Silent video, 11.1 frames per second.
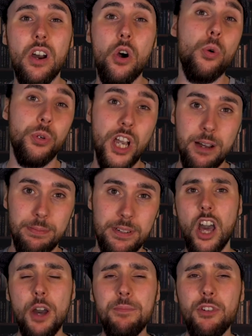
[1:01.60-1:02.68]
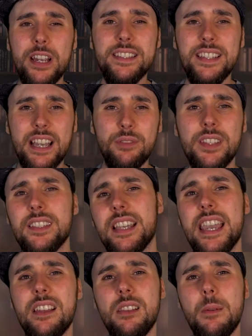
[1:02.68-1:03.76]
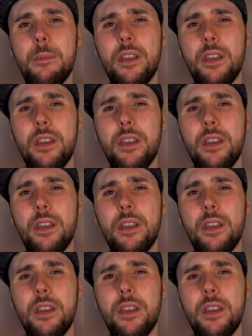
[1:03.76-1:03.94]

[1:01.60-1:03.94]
hold up? Upgrade tells the tale